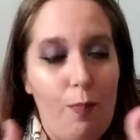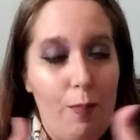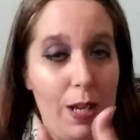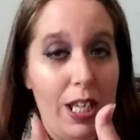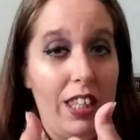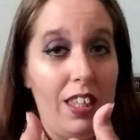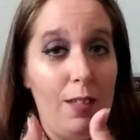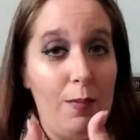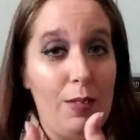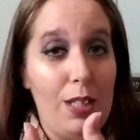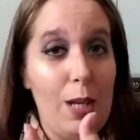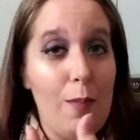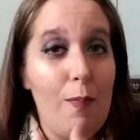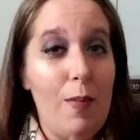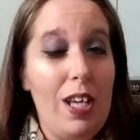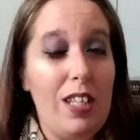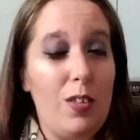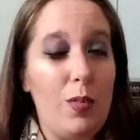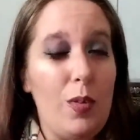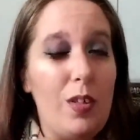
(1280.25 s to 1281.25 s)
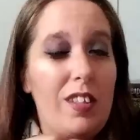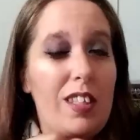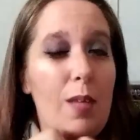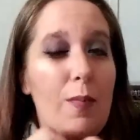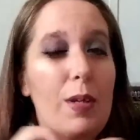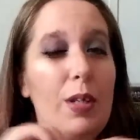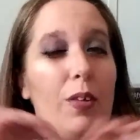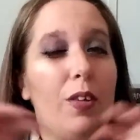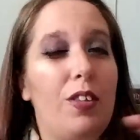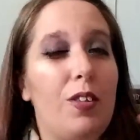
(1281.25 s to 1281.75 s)
big thumbs up as well as
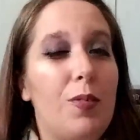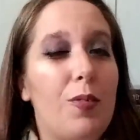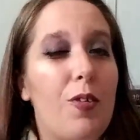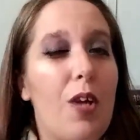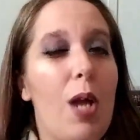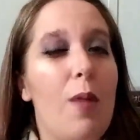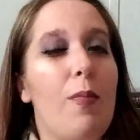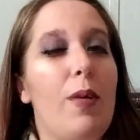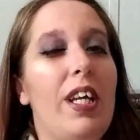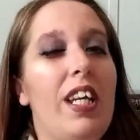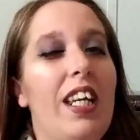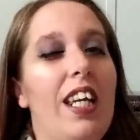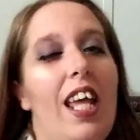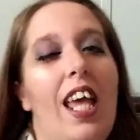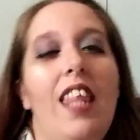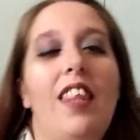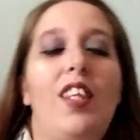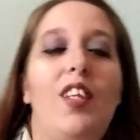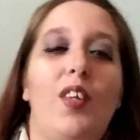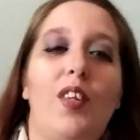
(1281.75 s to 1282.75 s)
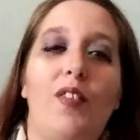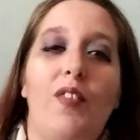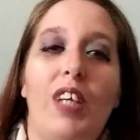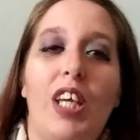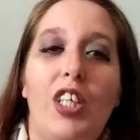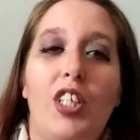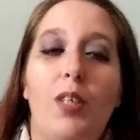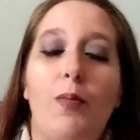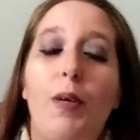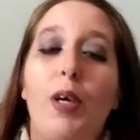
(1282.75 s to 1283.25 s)
that big red subscribe button and the
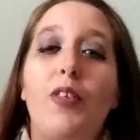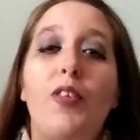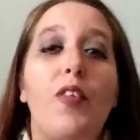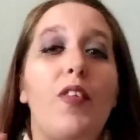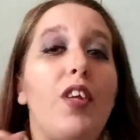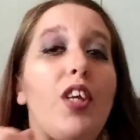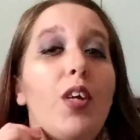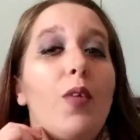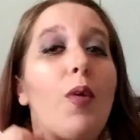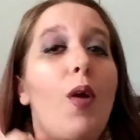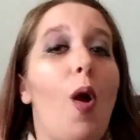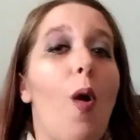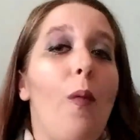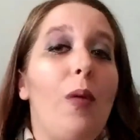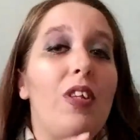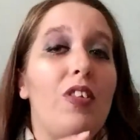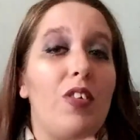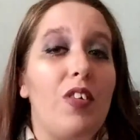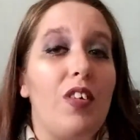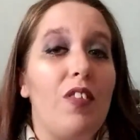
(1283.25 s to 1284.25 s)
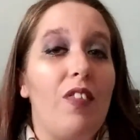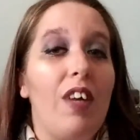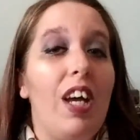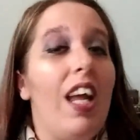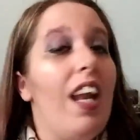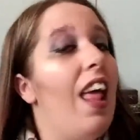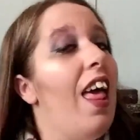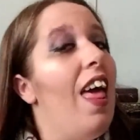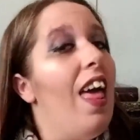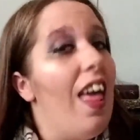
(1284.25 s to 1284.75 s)
notification bell so that you are always
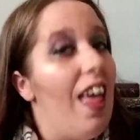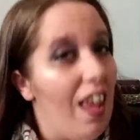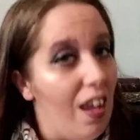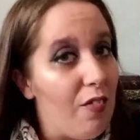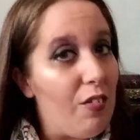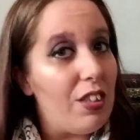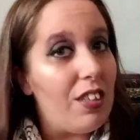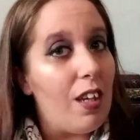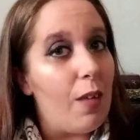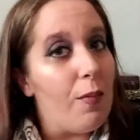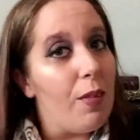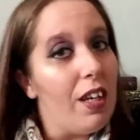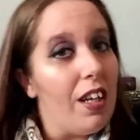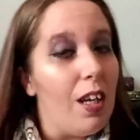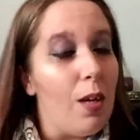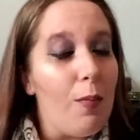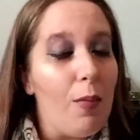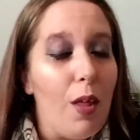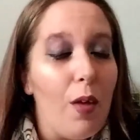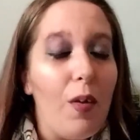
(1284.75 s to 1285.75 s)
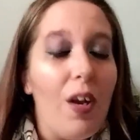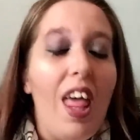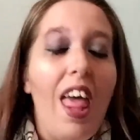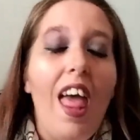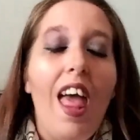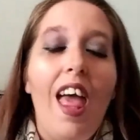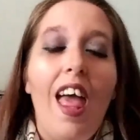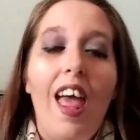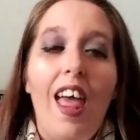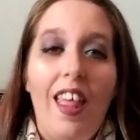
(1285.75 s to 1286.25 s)
notified every time that I upload.
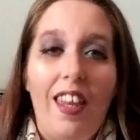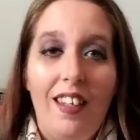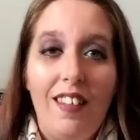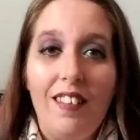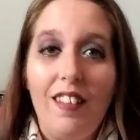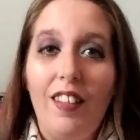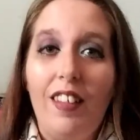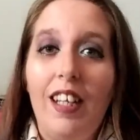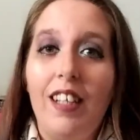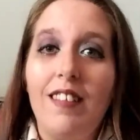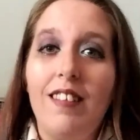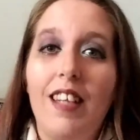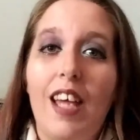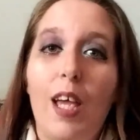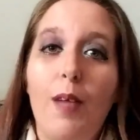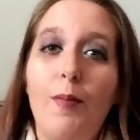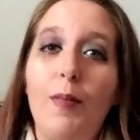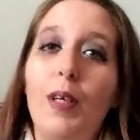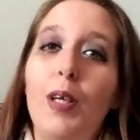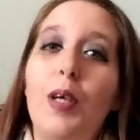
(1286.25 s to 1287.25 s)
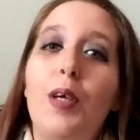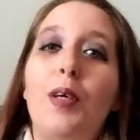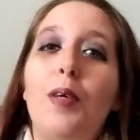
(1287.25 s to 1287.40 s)
And until next time,